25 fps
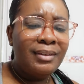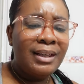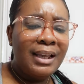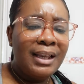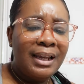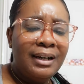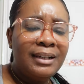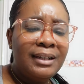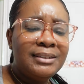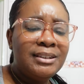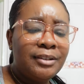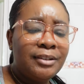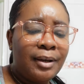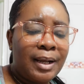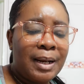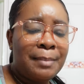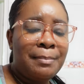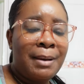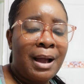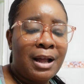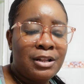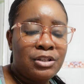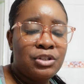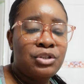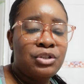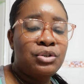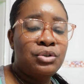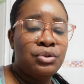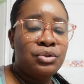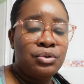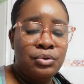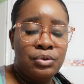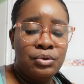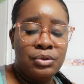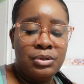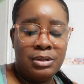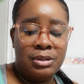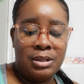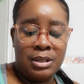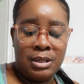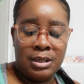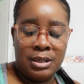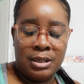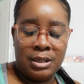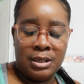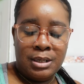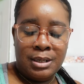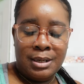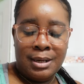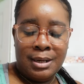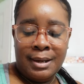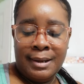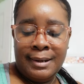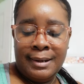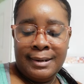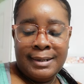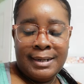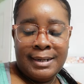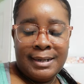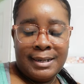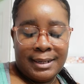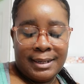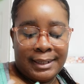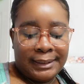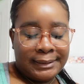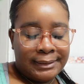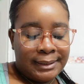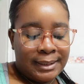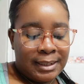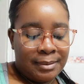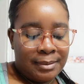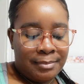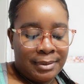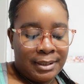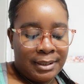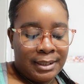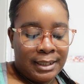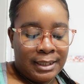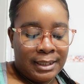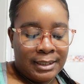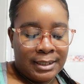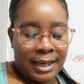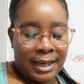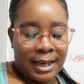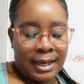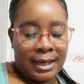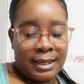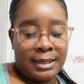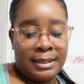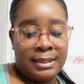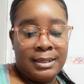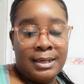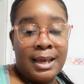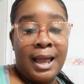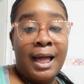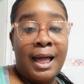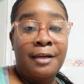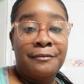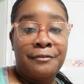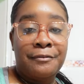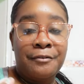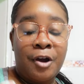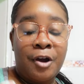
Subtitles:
and I started back to use the niacinamide and the alpha